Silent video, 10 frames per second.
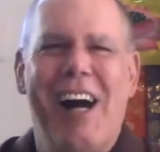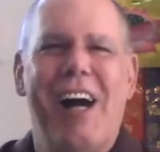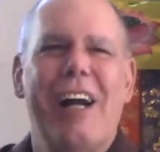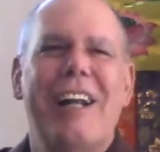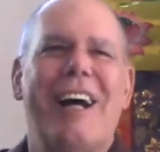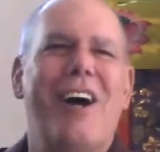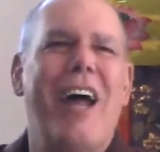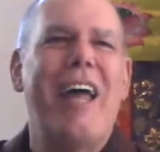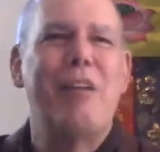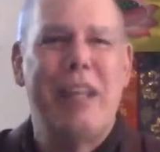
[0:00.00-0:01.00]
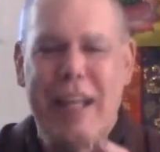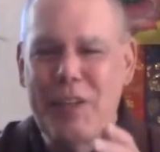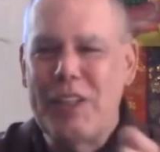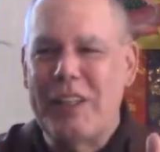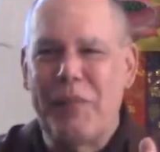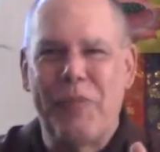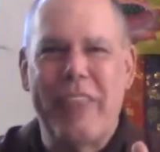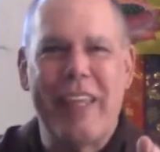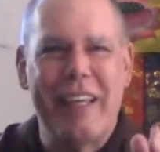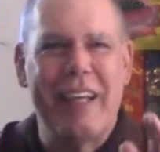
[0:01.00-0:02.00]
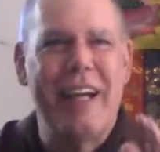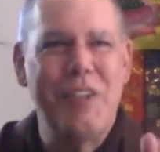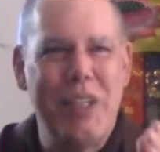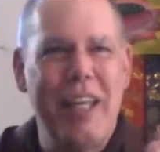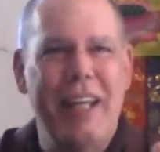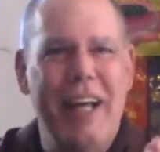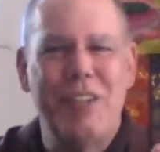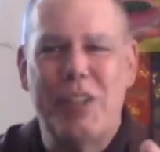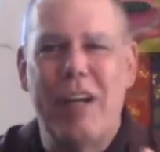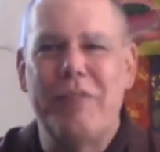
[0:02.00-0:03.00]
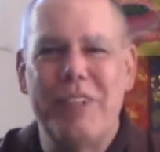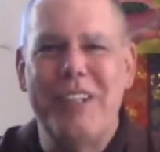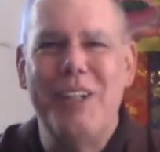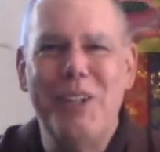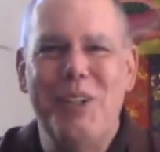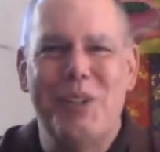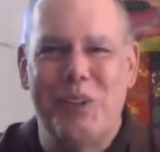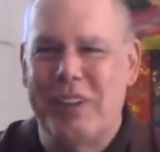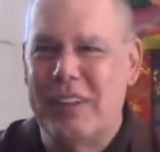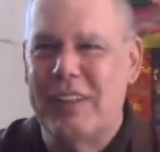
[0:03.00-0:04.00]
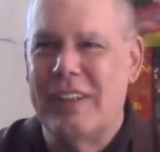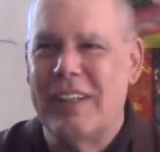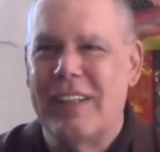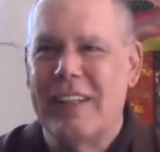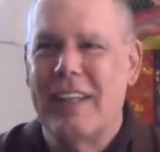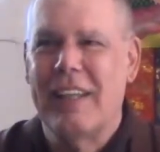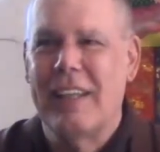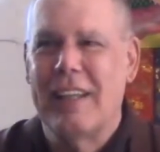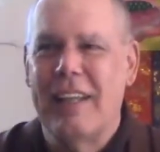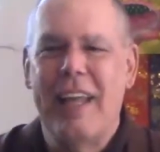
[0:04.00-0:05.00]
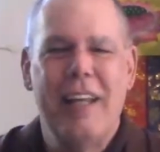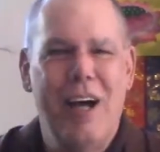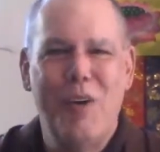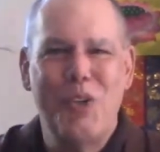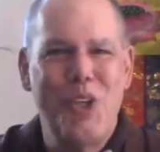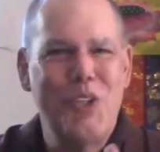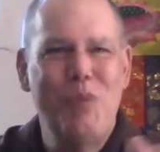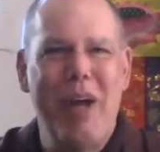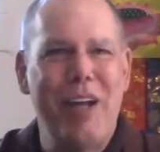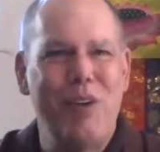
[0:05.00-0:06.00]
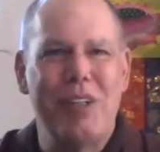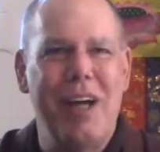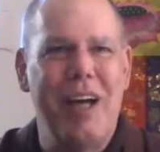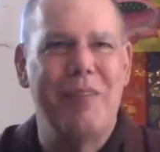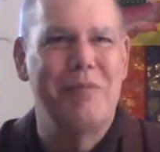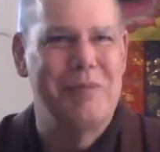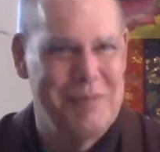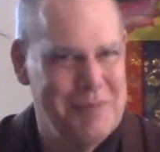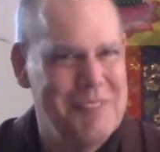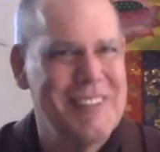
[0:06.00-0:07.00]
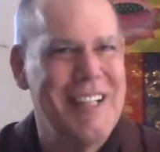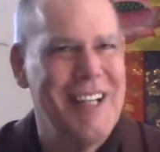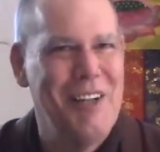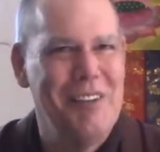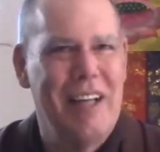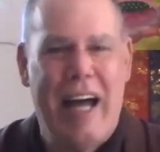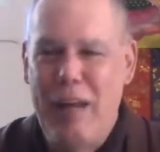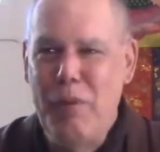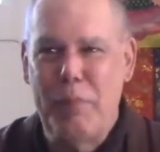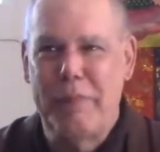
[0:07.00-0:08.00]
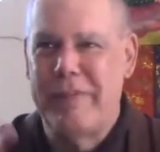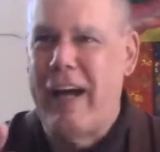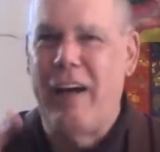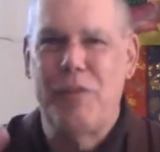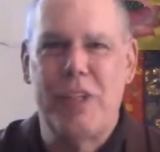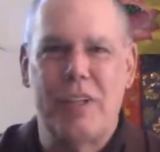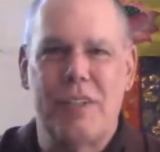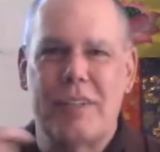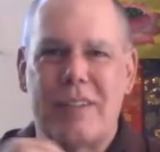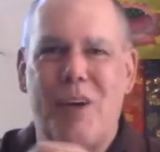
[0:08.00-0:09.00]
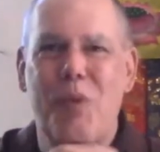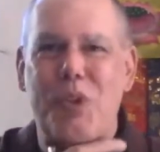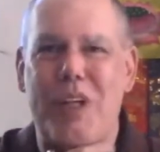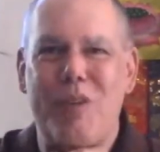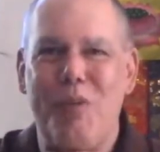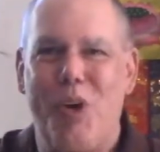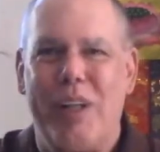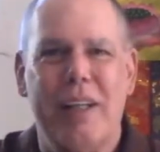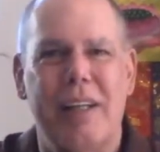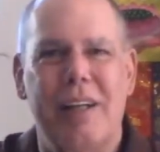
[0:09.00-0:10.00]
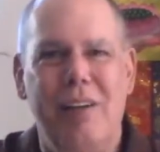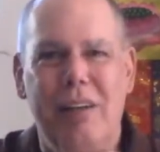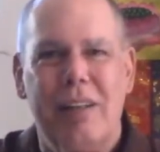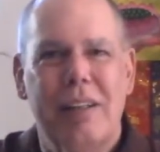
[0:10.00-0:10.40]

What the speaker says: You know, and because they got stuff to do. They know it's just a matter of time, you know. I'm up 5, 6 almost every morning, you know.